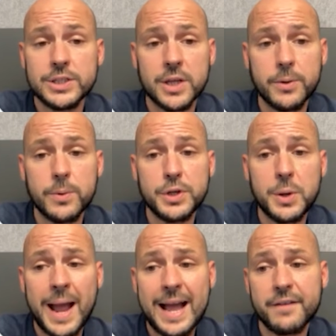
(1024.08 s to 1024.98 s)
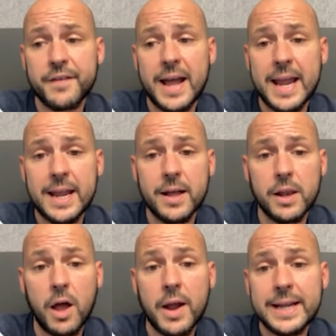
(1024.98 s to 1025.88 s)
So you have a
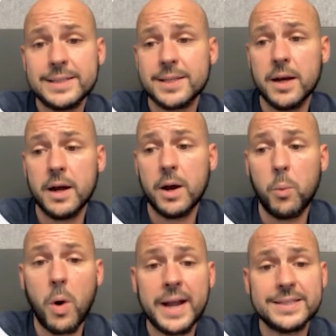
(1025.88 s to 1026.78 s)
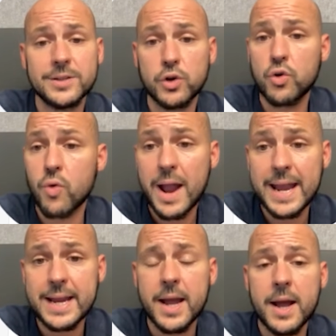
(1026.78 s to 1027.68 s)
light white and
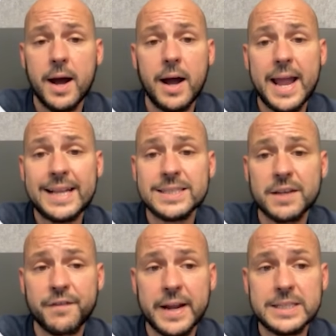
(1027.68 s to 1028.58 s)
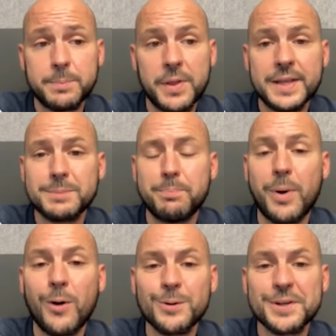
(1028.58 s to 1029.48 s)
gray interface, but this
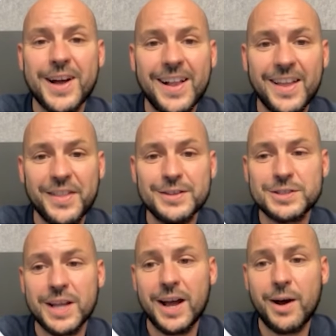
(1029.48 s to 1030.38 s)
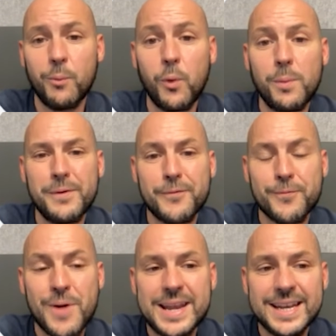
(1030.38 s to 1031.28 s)
bold color that's warm and
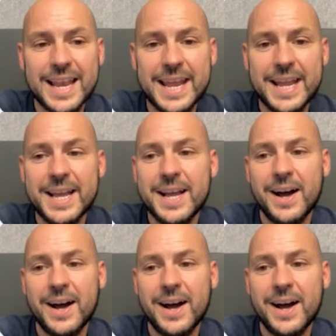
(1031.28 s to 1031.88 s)
friendly